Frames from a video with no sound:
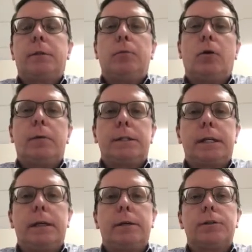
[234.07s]

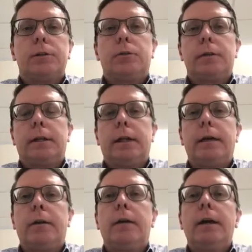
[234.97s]
normalcy here sooner than
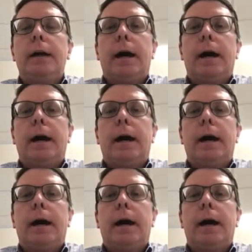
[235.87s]
later,